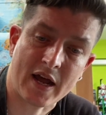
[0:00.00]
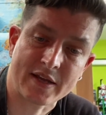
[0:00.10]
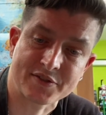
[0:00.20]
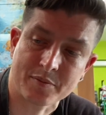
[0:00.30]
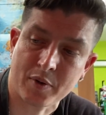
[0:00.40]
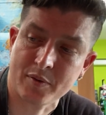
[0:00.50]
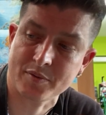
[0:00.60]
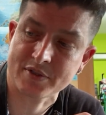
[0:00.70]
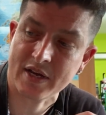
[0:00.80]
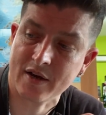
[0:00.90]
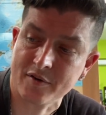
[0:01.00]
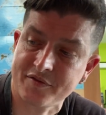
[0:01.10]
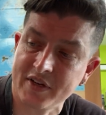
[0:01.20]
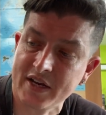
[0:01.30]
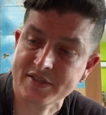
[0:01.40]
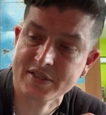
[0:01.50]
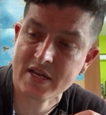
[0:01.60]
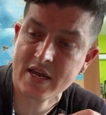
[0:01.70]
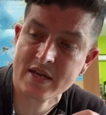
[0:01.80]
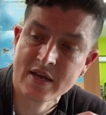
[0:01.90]
I suppose now
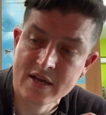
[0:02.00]
fiance